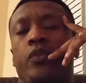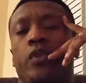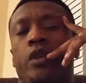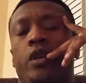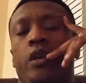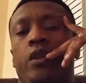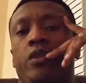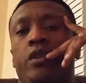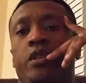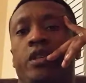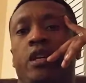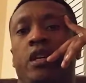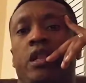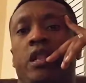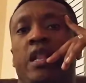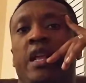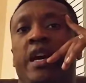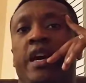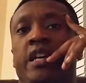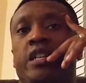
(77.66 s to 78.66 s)
in this
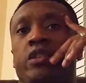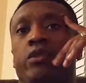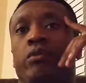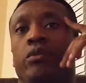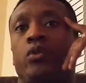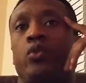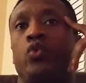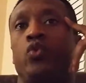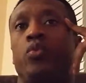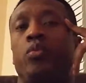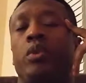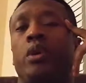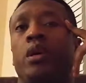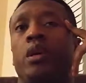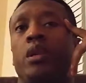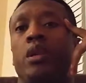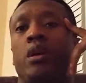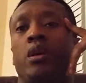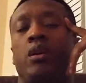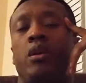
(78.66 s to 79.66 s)
classroom,
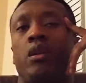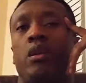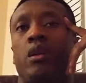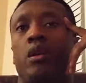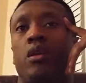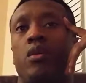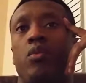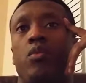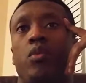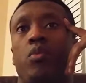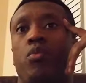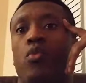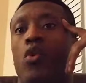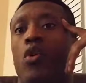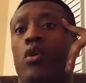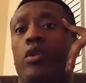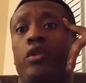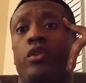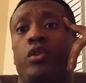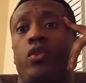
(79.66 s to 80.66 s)

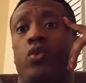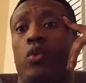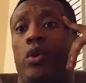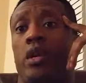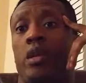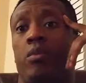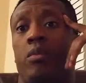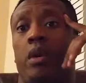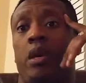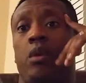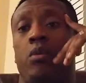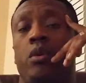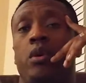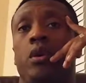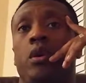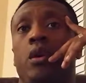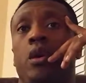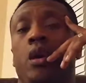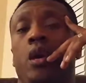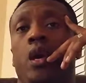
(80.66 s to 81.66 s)
more than 20 maybe.
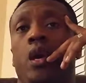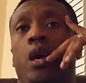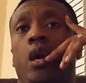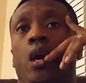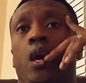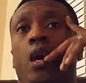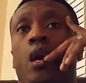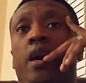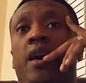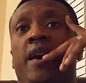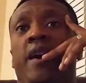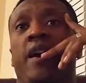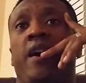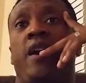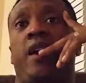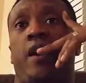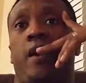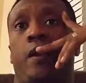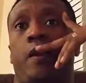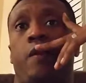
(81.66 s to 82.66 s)

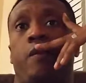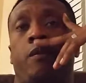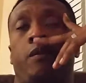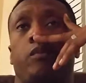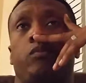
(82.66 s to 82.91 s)
And